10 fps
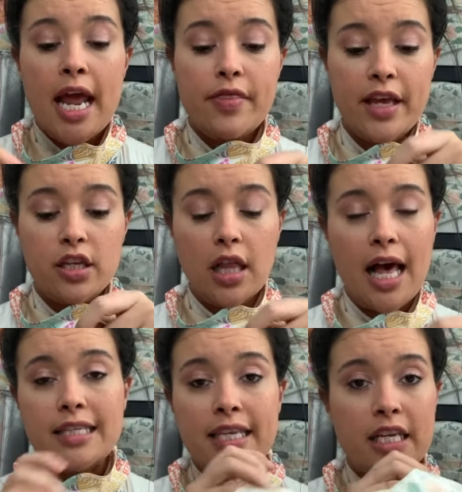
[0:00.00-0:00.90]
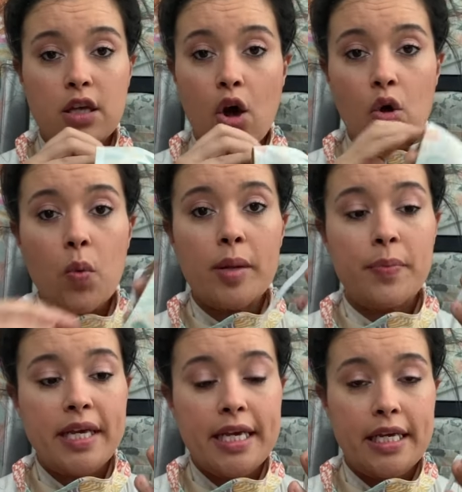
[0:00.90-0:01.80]
And the elastic is all one
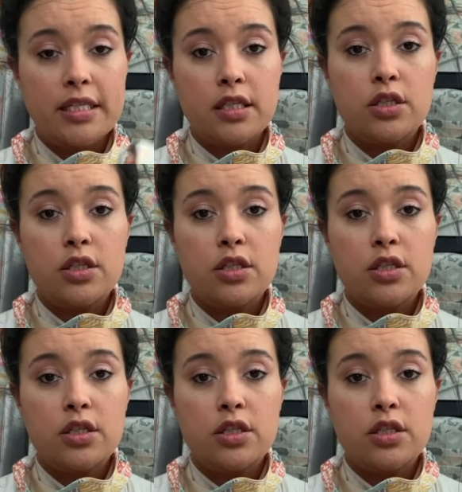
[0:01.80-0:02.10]
piece.